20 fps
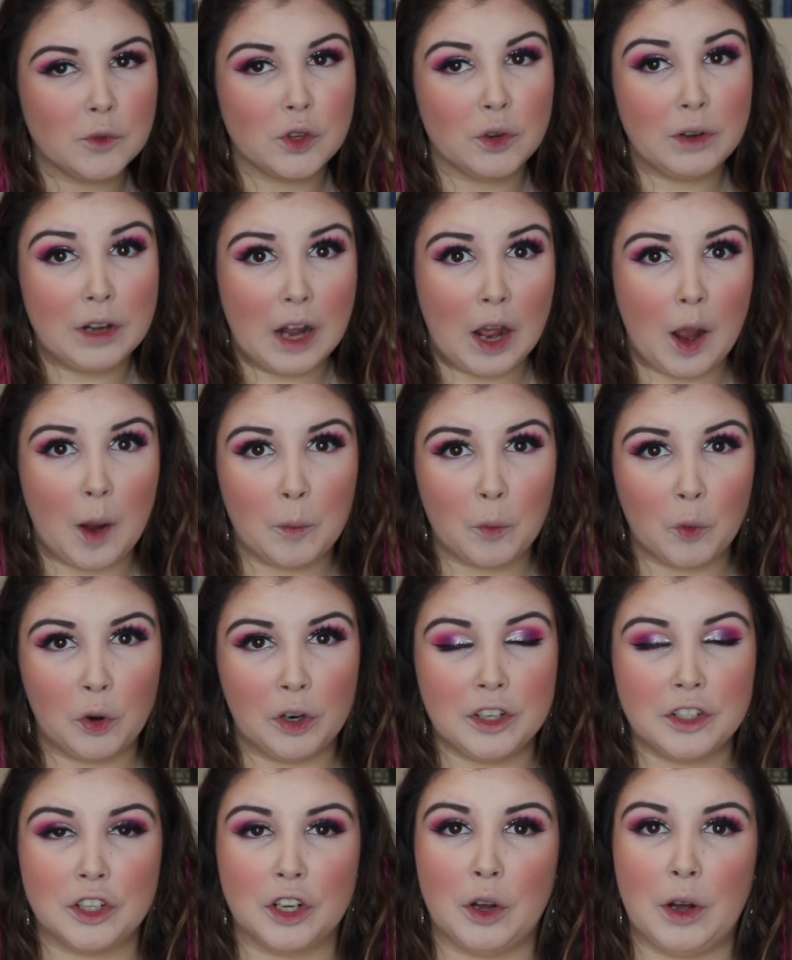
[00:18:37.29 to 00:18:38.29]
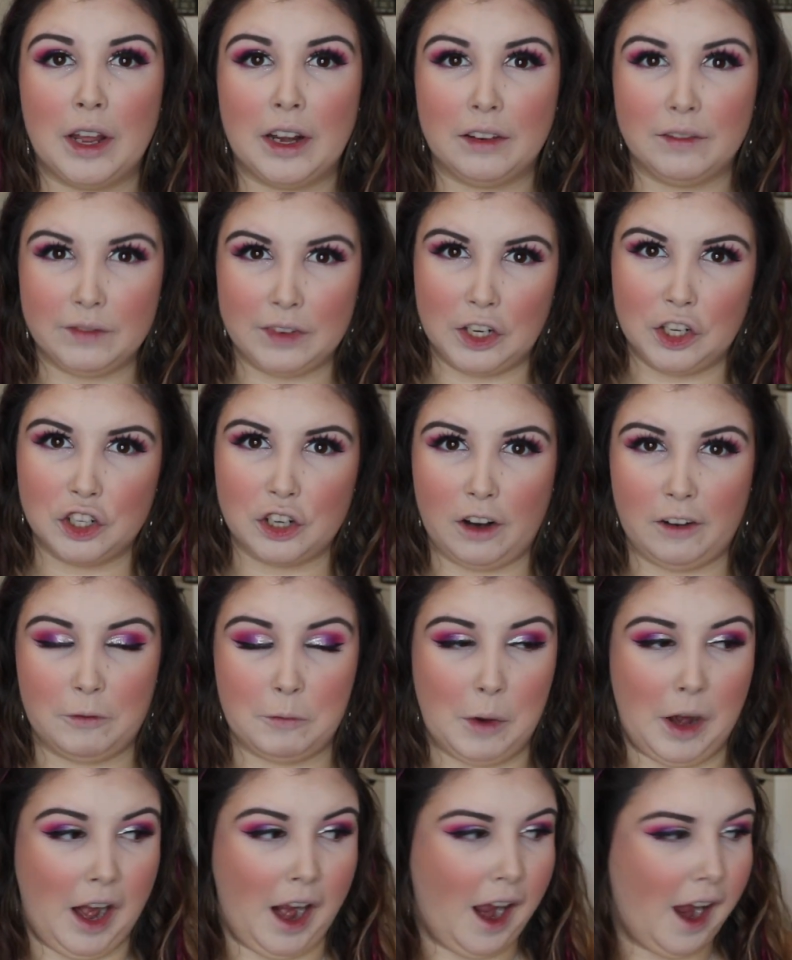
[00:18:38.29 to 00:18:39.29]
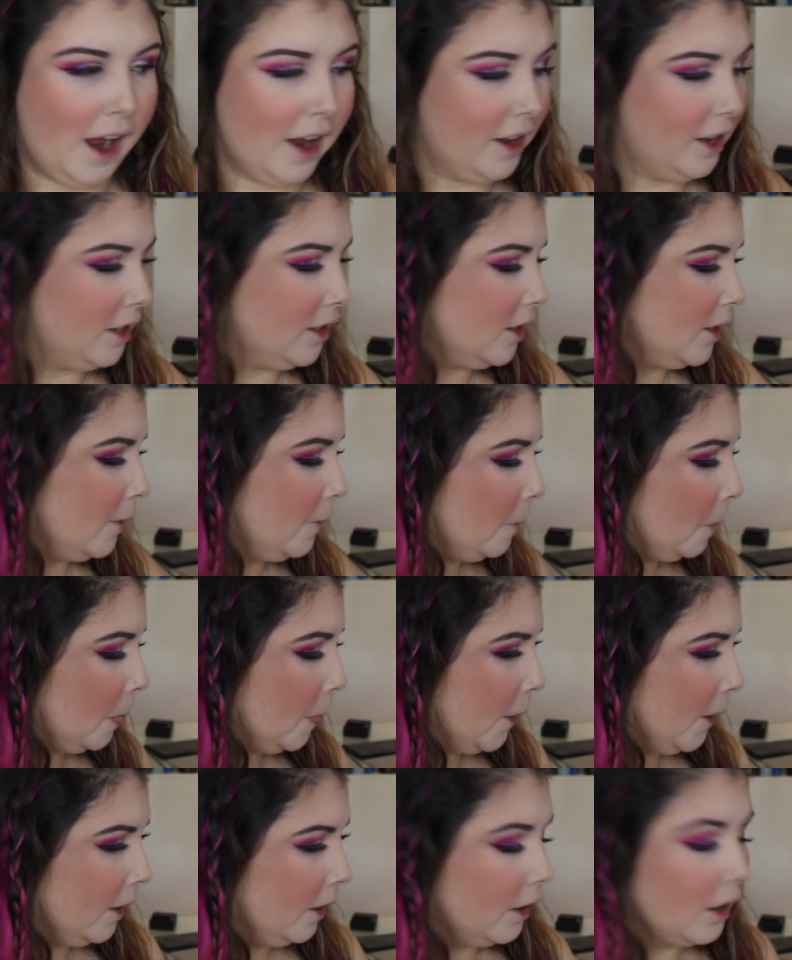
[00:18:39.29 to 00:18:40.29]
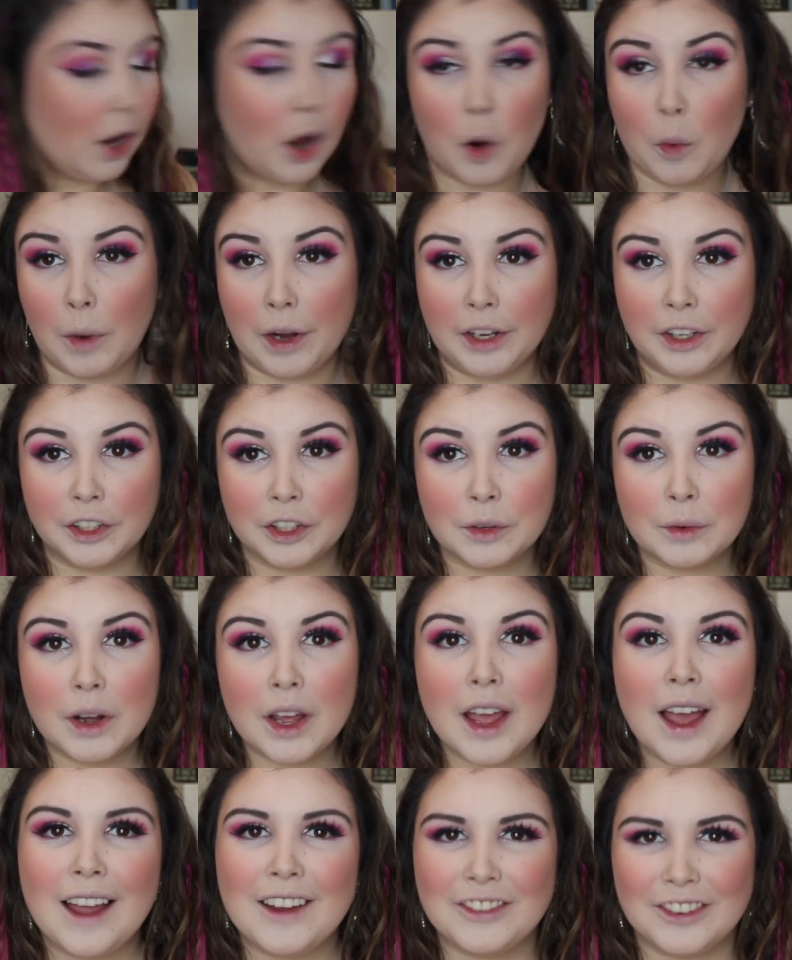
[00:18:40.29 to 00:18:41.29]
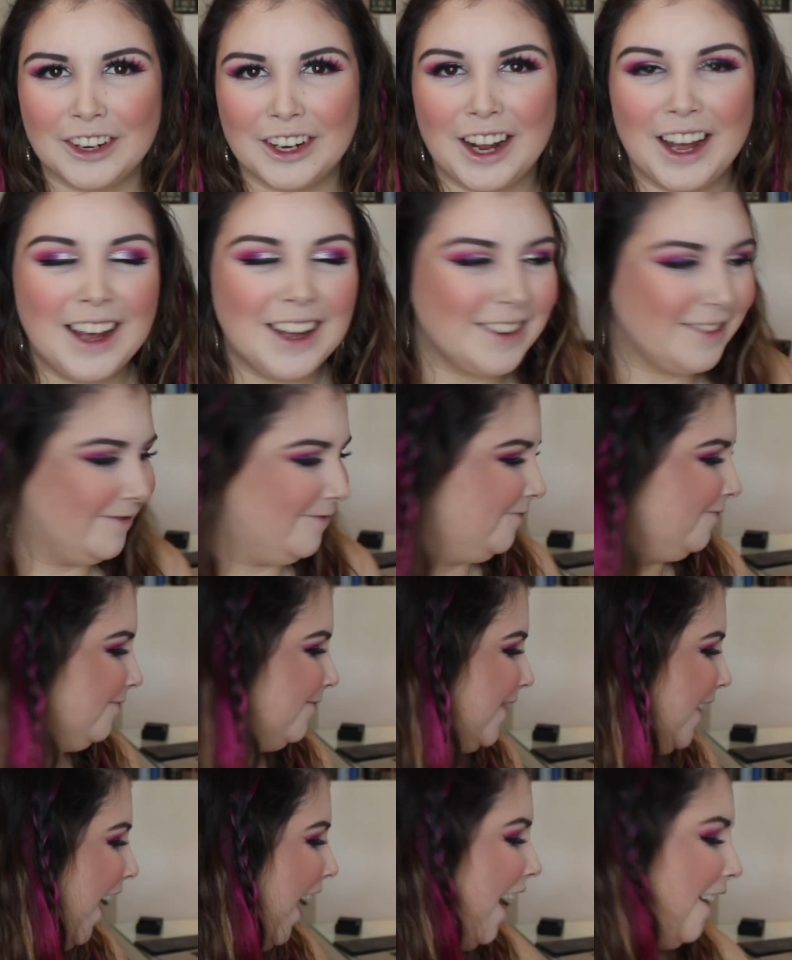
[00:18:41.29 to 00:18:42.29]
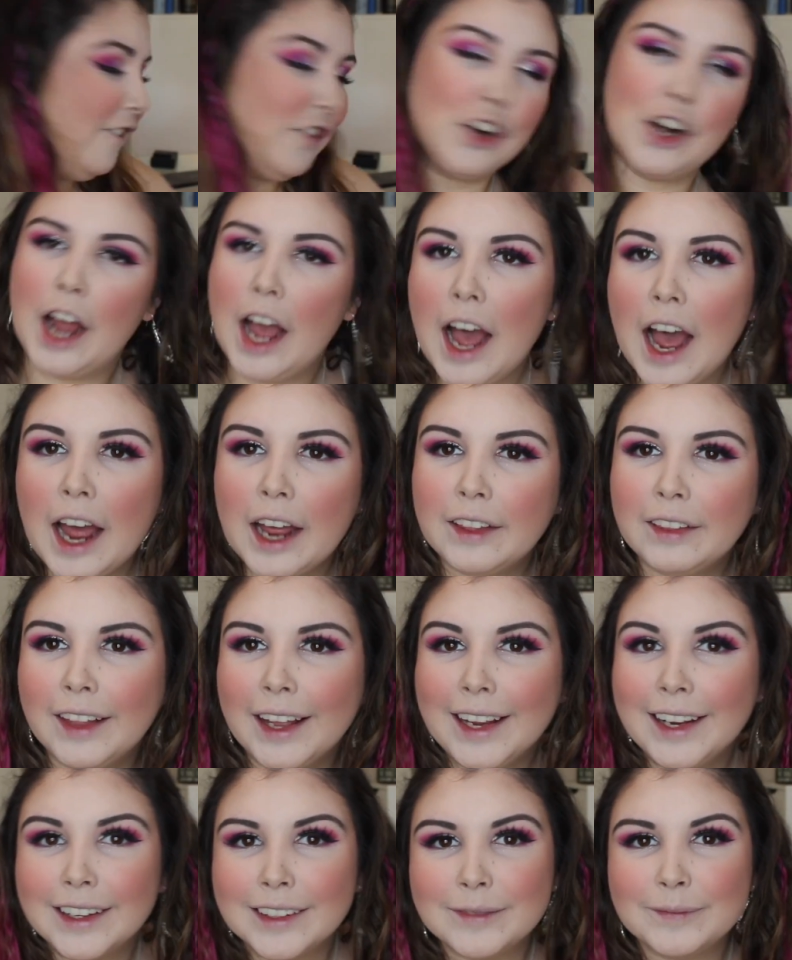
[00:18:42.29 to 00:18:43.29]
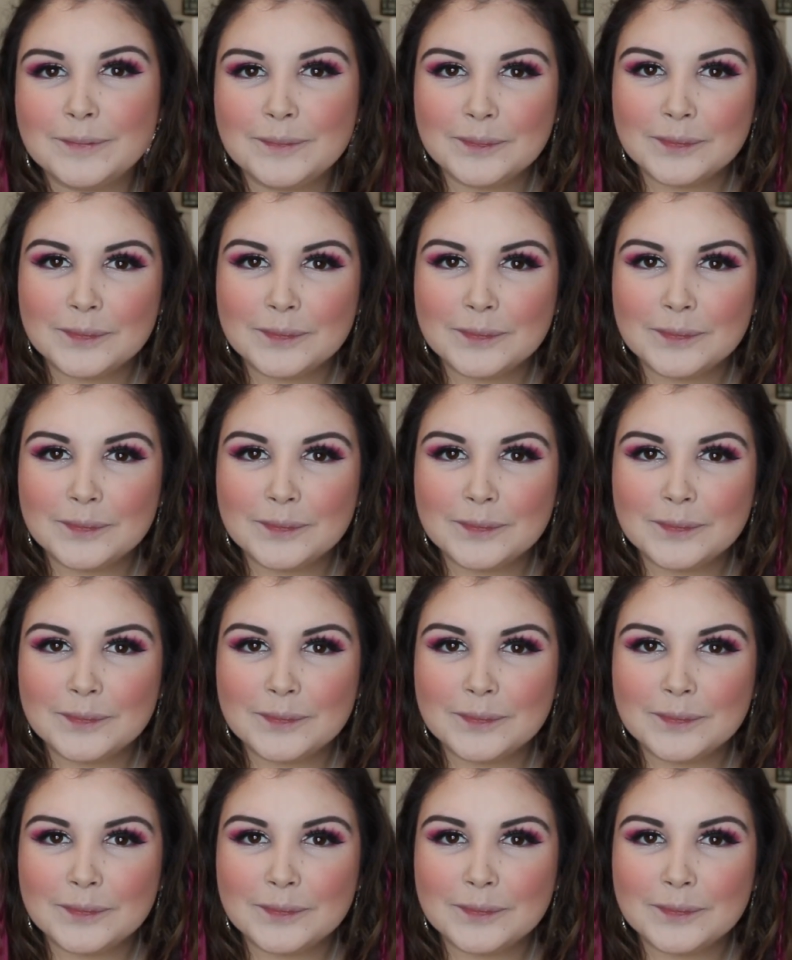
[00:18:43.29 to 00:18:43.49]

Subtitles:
So now I'm going to go ahead and finish off my eyes. Oh wait, you know what? I forgot highlight.